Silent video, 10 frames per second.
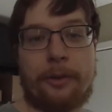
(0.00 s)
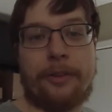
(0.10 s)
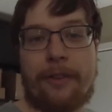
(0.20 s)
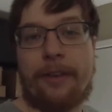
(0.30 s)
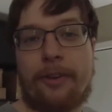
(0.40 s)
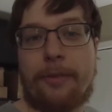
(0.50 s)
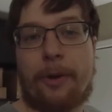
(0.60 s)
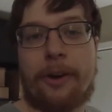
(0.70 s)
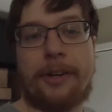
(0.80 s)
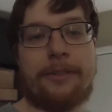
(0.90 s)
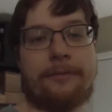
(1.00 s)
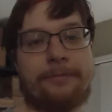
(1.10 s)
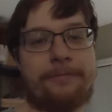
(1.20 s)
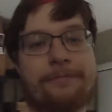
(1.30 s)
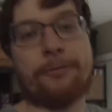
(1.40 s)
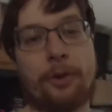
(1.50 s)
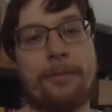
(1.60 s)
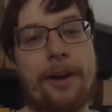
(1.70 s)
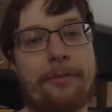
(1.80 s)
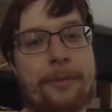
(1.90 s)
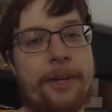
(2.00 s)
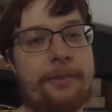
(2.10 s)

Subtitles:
$35 on the mark. Good buy for me.